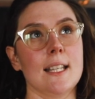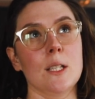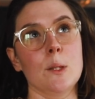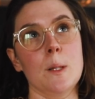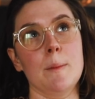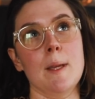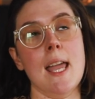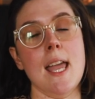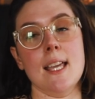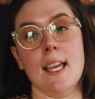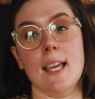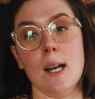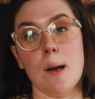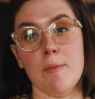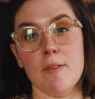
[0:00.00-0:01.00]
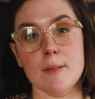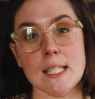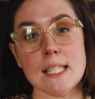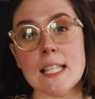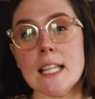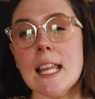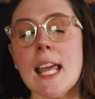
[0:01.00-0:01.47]
I knew I'd be hanging it up from the
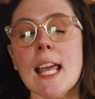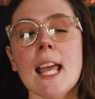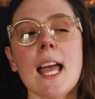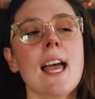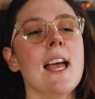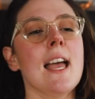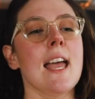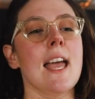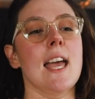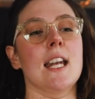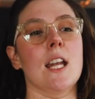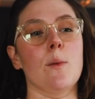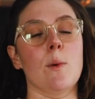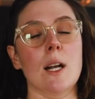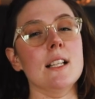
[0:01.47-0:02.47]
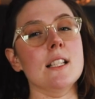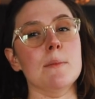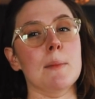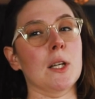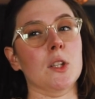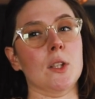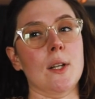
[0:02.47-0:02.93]
ceiling and I wanted to
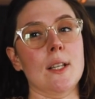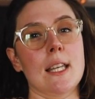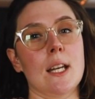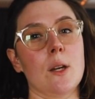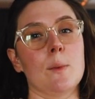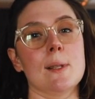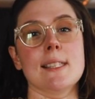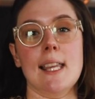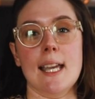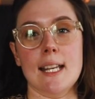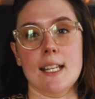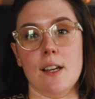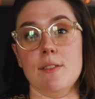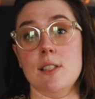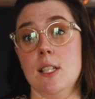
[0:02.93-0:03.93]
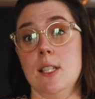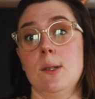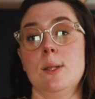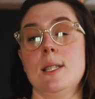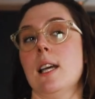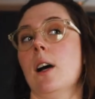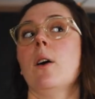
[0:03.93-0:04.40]
make sure that it was light enough to
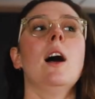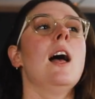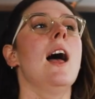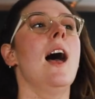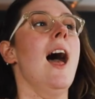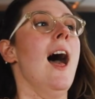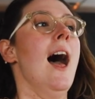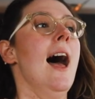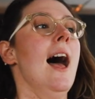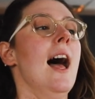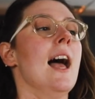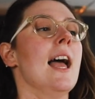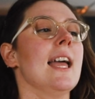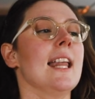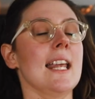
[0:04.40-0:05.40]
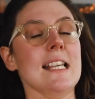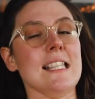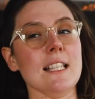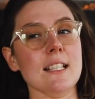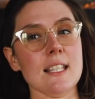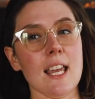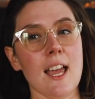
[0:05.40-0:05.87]
do so. It
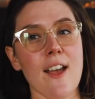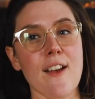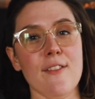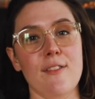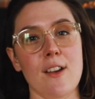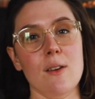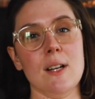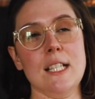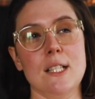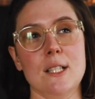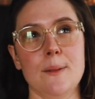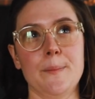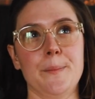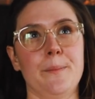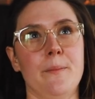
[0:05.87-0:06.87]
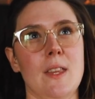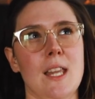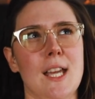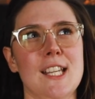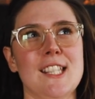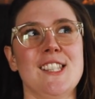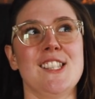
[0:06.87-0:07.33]
isn't very
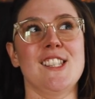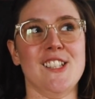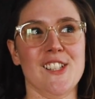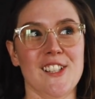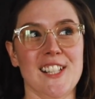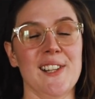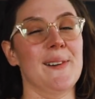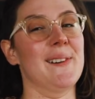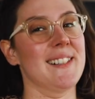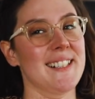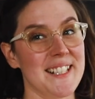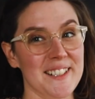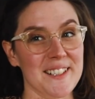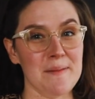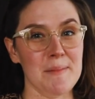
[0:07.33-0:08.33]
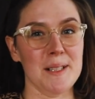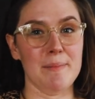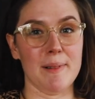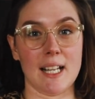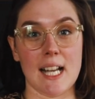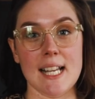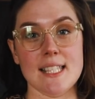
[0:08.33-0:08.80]
sturdy or durable
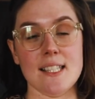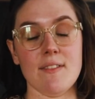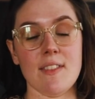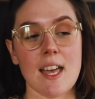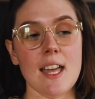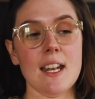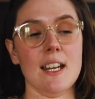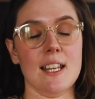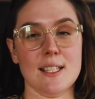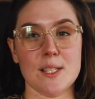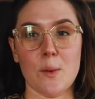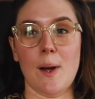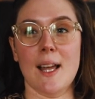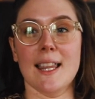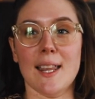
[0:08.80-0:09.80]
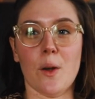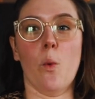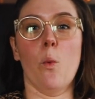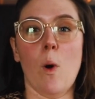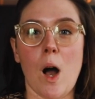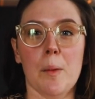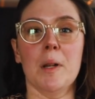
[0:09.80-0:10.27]
because of that. It is quite like
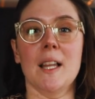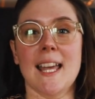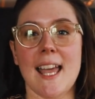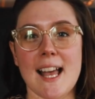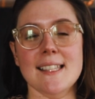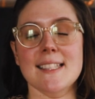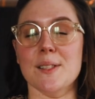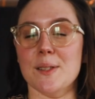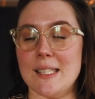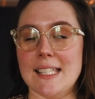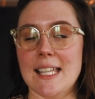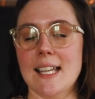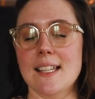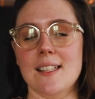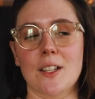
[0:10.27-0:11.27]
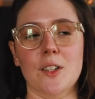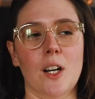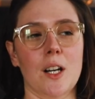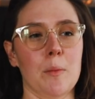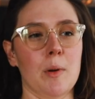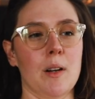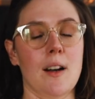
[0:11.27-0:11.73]
wobbly as you'll see as I
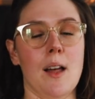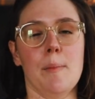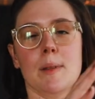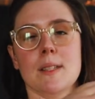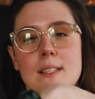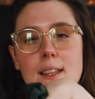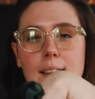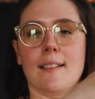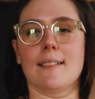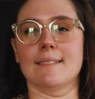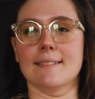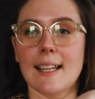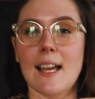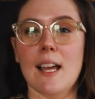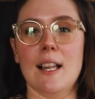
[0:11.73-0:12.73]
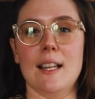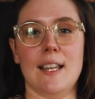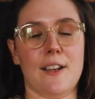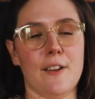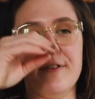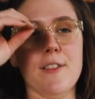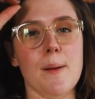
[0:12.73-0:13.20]
try to put it up. It's like
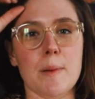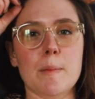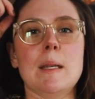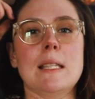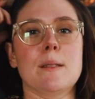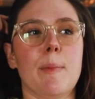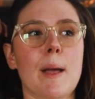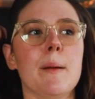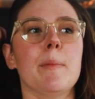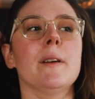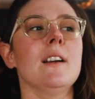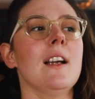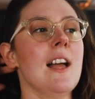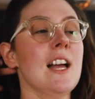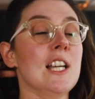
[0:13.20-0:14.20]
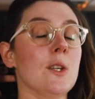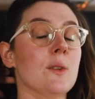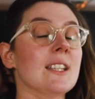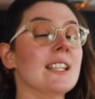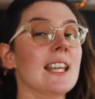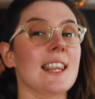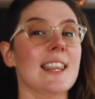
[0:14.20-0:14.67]
like a floppy piece of paper. You
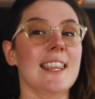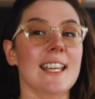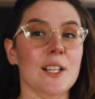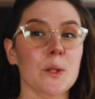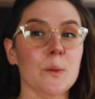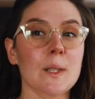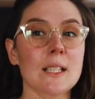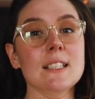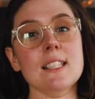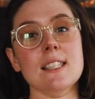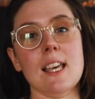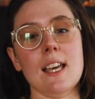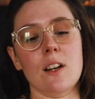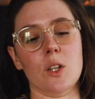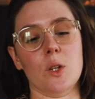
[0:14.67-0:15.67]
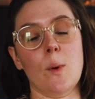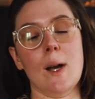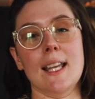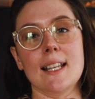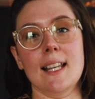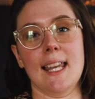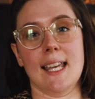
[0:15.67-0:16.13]
can get thicker ones that are
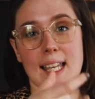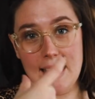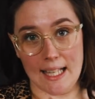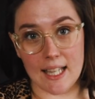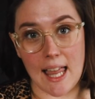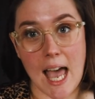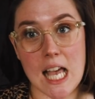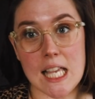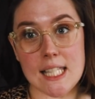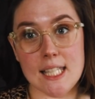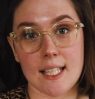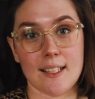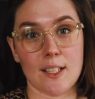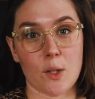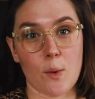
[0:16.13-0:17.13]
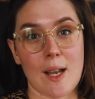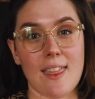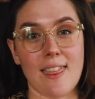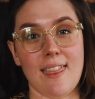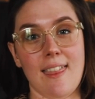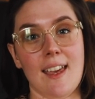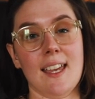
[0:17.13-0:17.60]
quite like glass, like they're quite
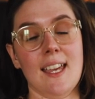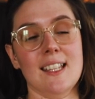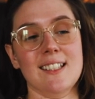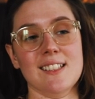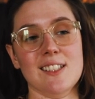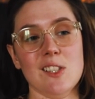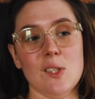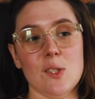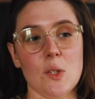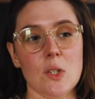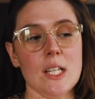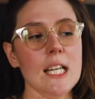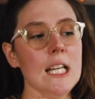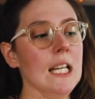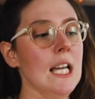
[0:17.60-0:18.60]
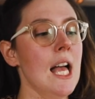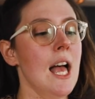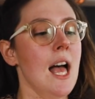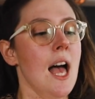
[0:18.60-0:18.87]
thick and sturdy.